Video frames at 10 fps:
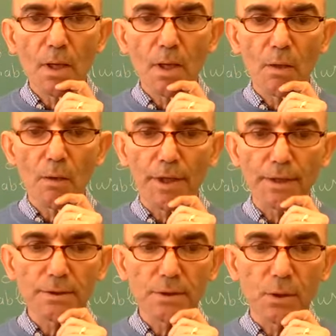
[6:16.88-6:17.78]
Okay,
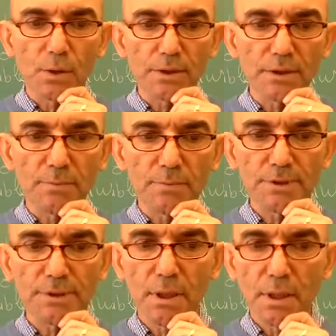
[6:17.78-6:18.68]
so it
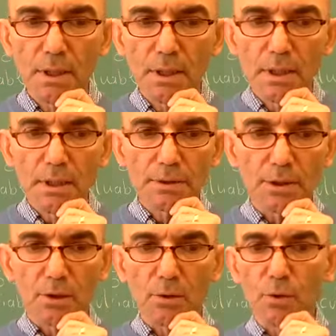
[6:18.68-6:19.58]
seems
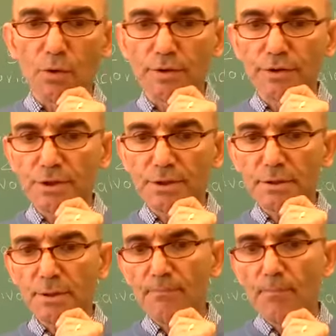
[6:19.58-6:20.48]
there are no
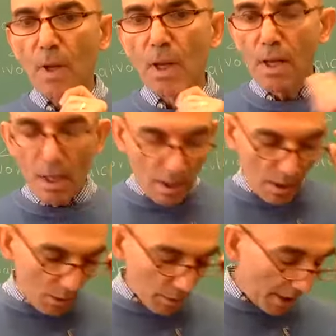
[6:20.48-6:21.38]
questions.
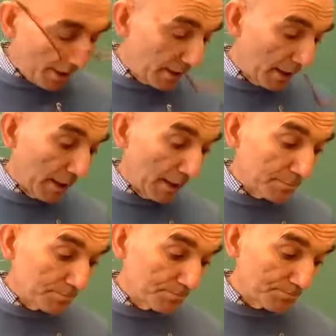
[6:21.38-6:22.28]
Okay,
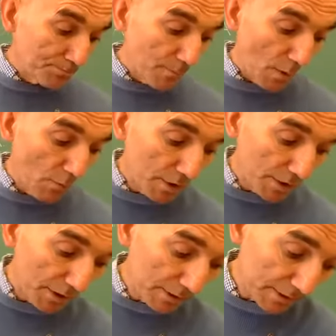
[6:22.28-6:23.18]
what
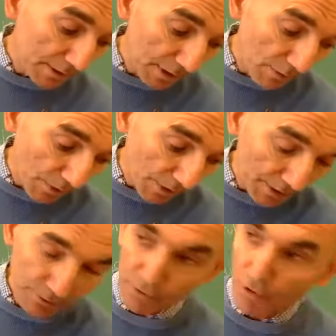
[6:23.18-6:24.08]
else we
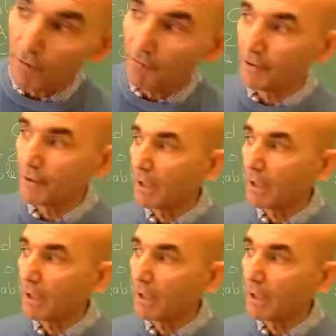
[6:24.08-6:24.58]
need to cover?